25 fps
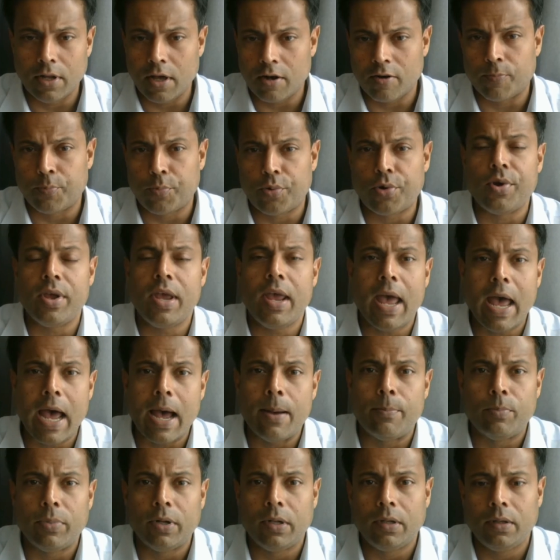a lot of
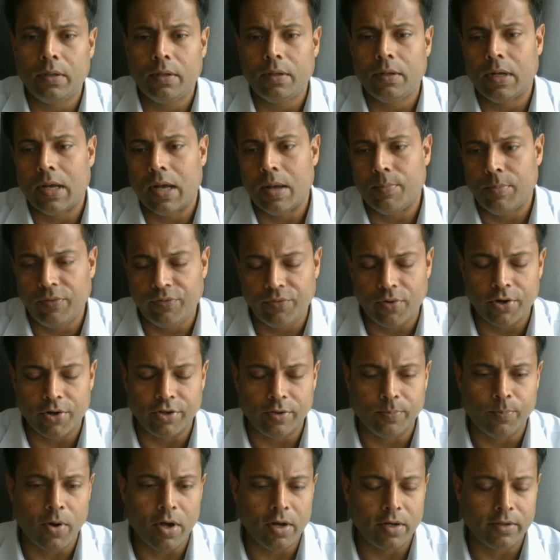preamble uh, before
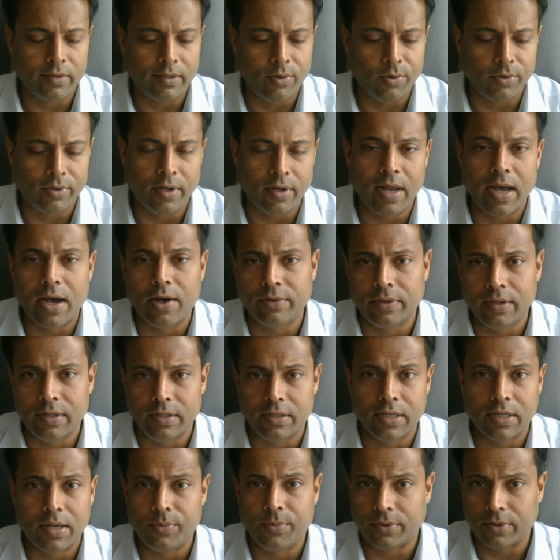this policy was announced in
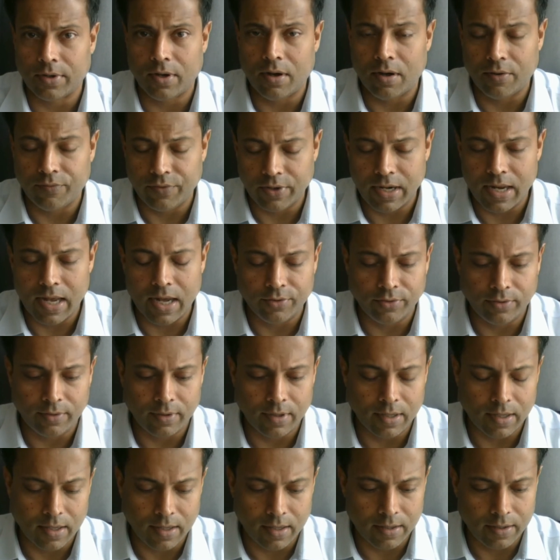terms of announced,
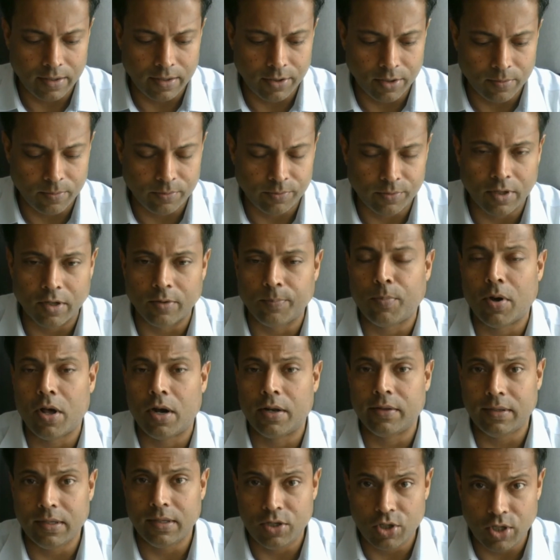uh, you know, uh,
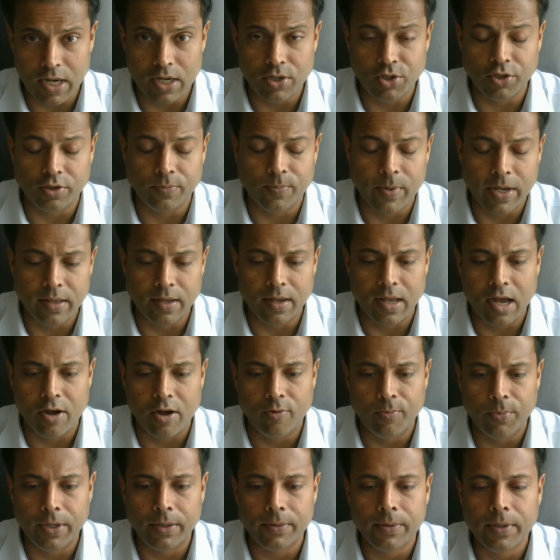policy changes by the
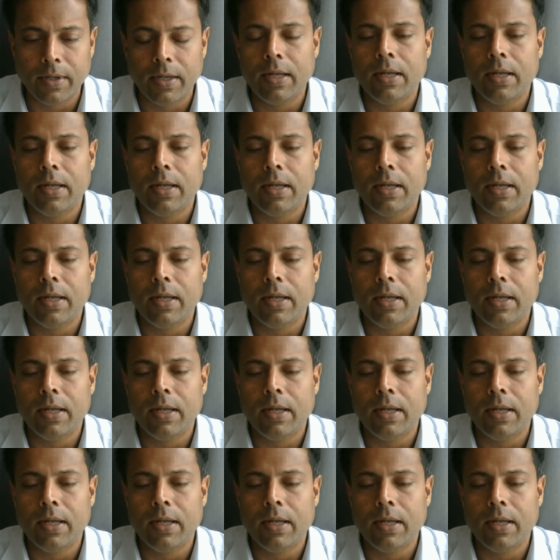government.